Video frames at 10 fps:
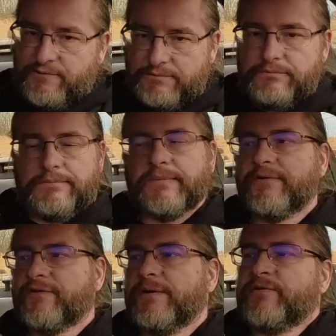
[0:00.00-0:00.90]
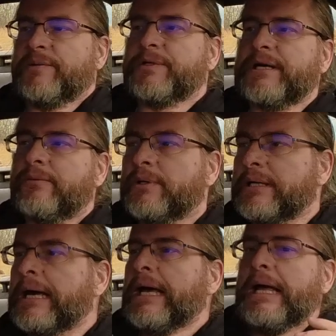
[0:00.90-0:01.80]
so thumbs up on that one.